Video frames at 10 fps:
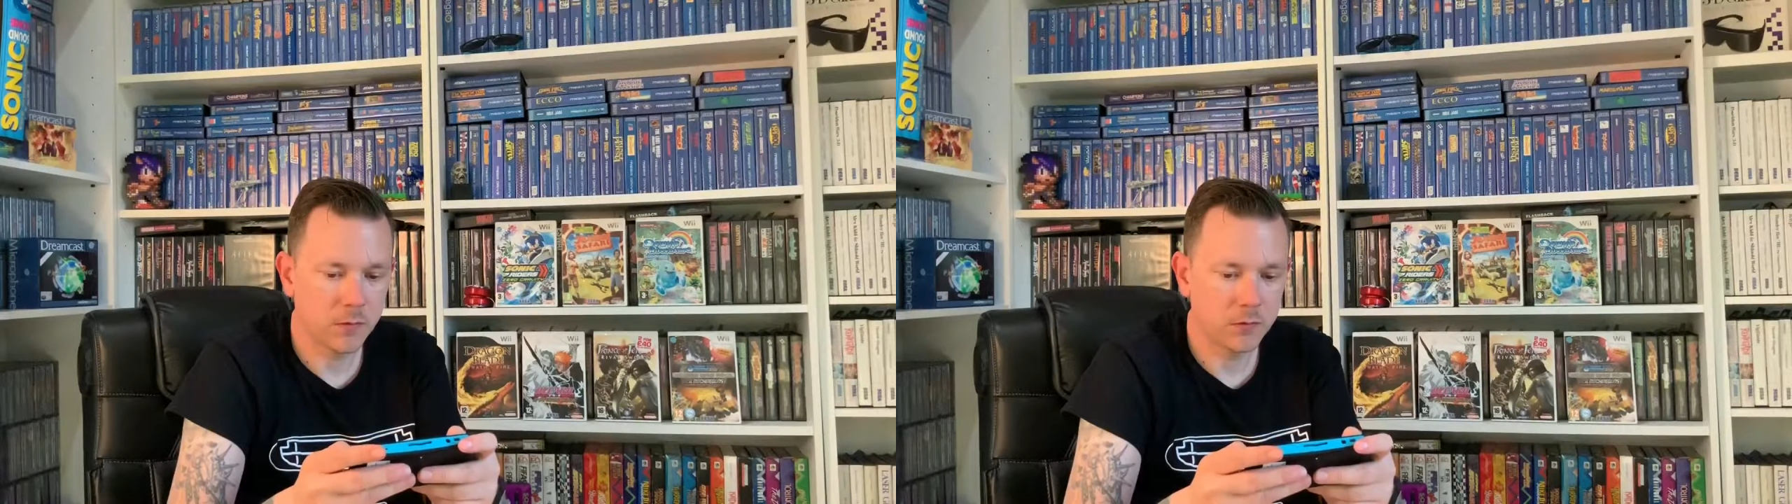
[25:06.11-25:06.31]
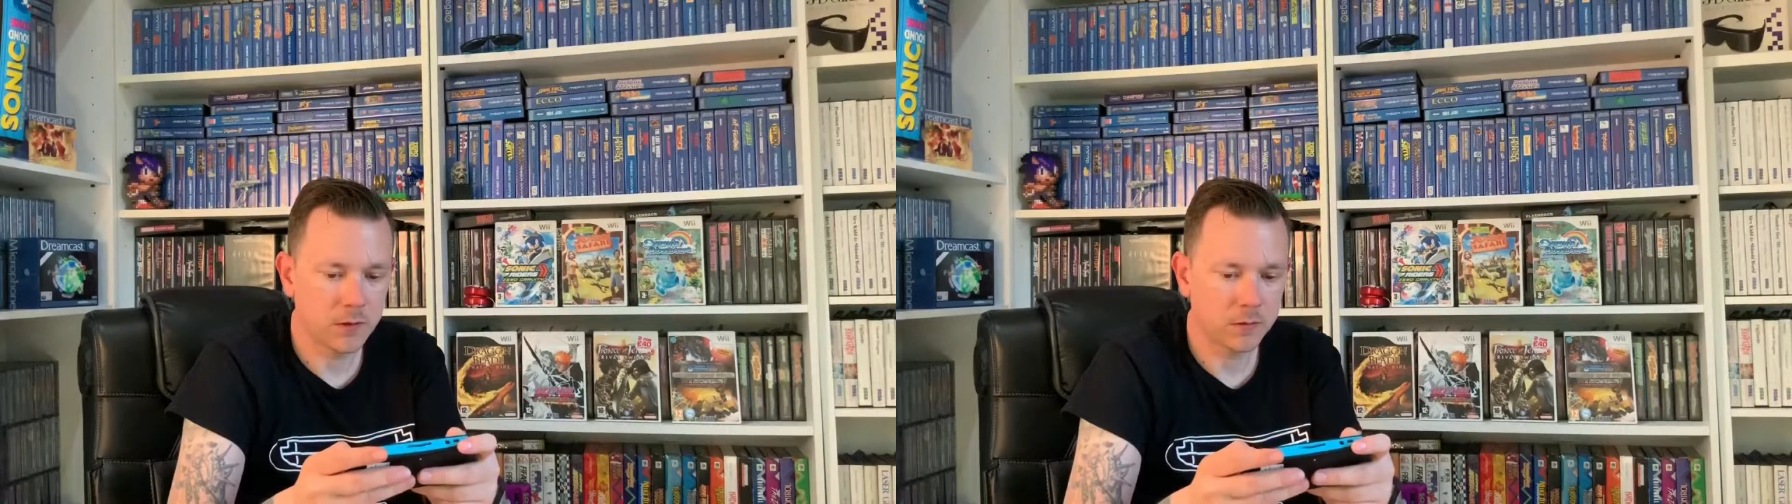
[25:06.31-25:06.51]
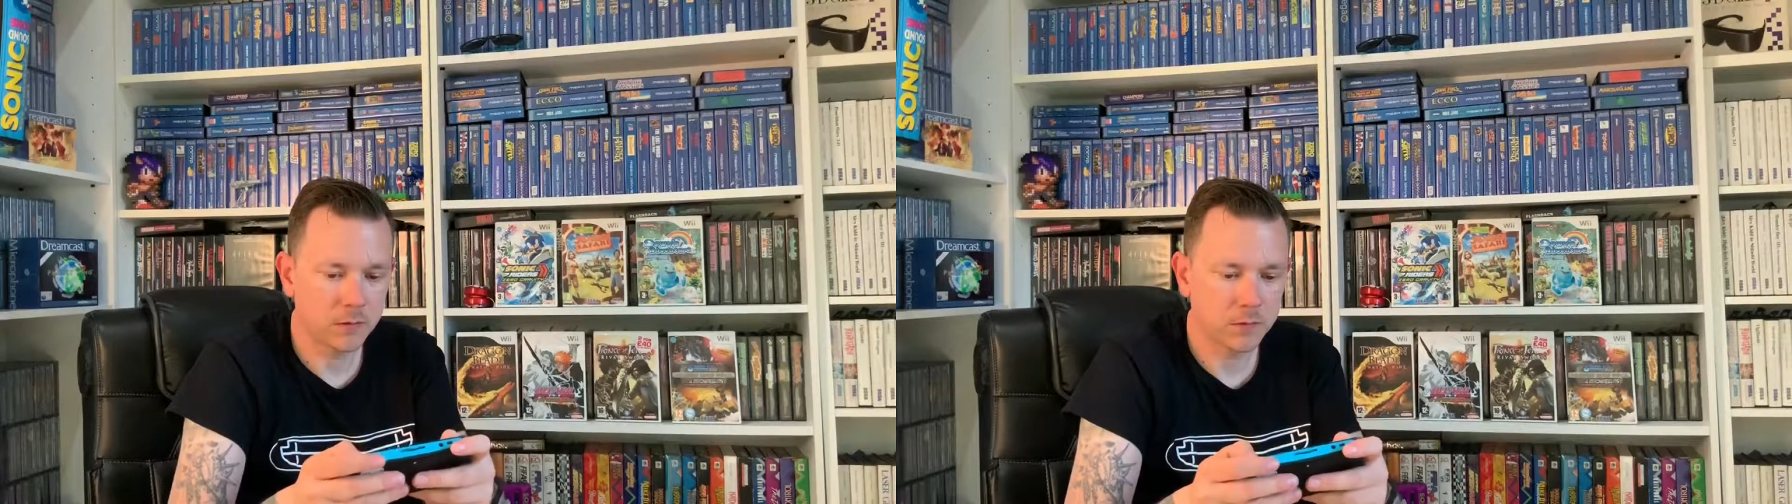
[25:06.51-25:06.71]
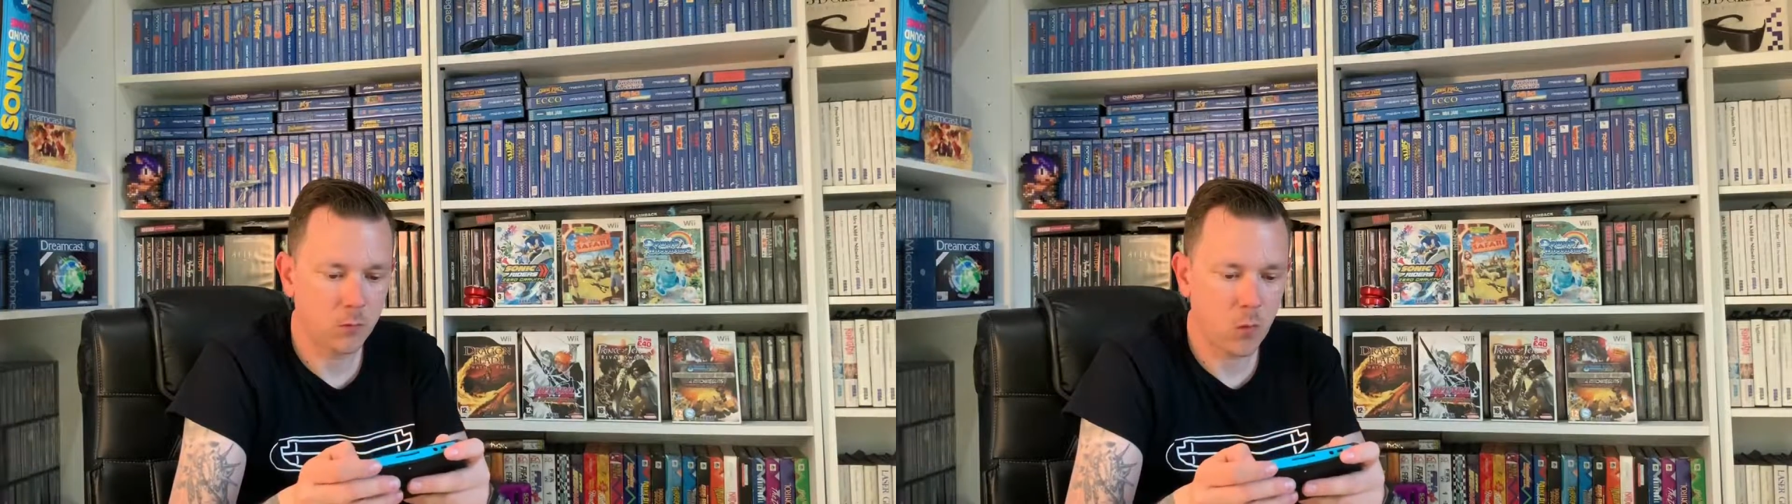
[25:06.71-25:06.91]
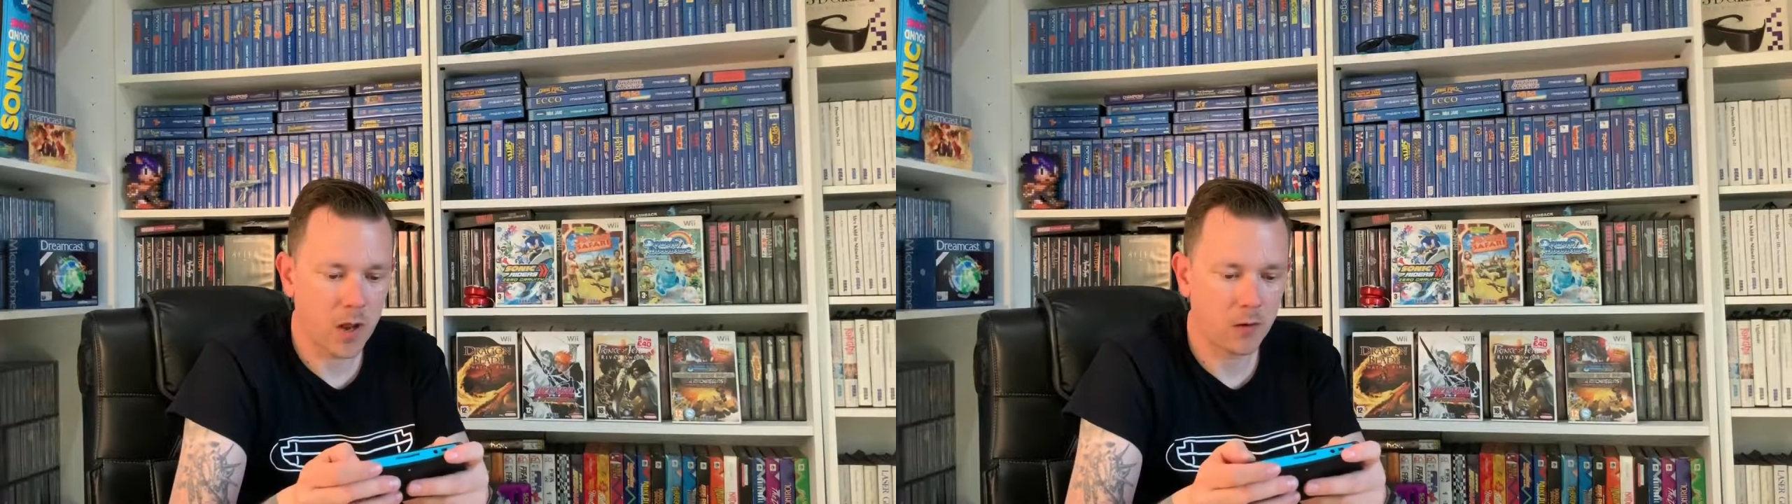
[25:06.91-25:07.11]
music was
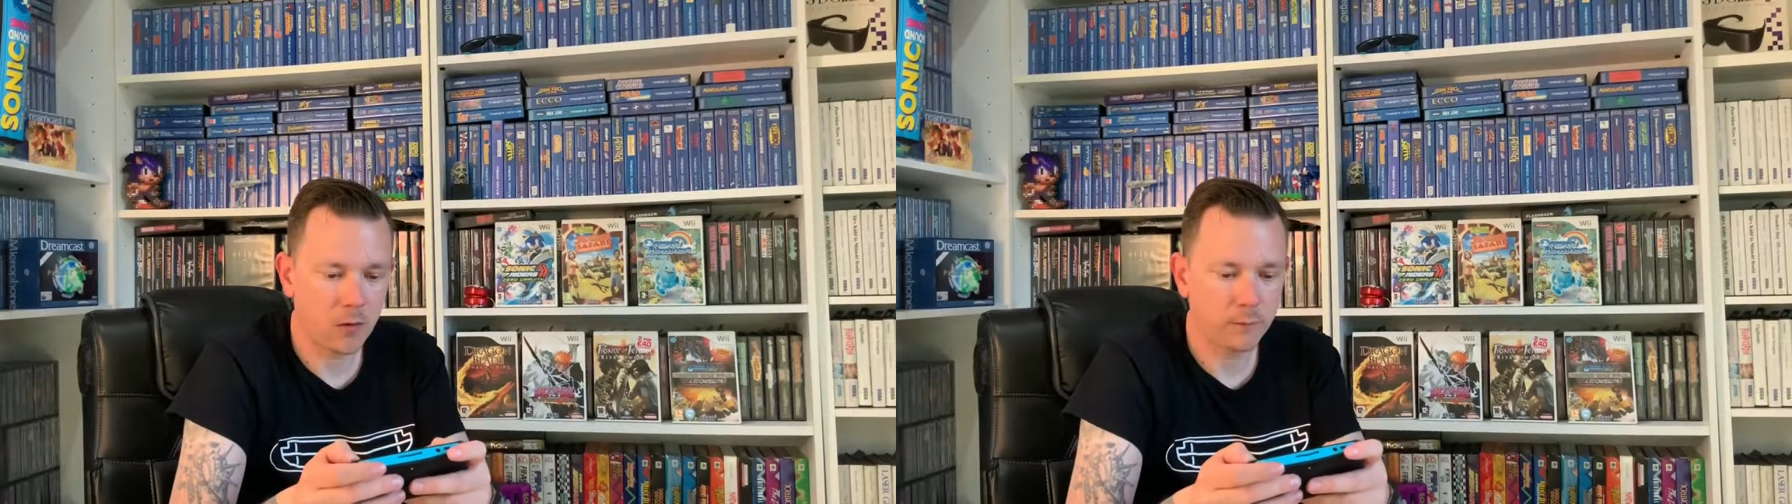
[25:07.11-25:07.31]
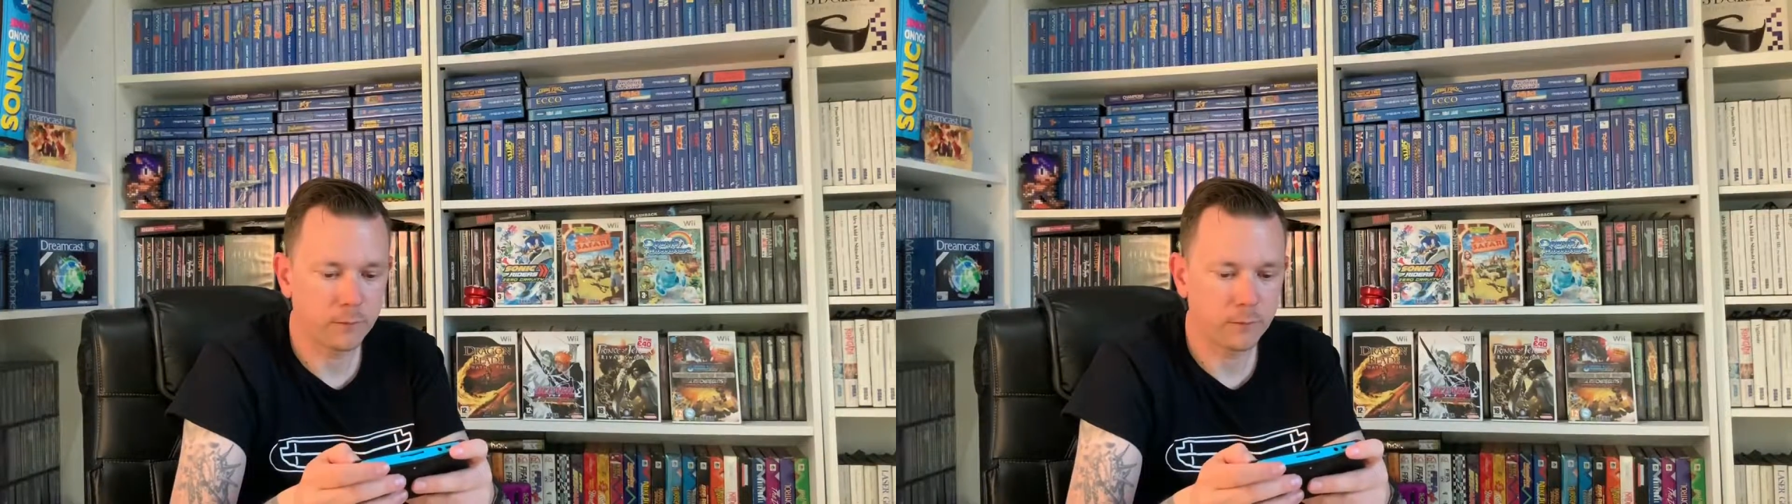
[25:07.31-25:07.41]
well off.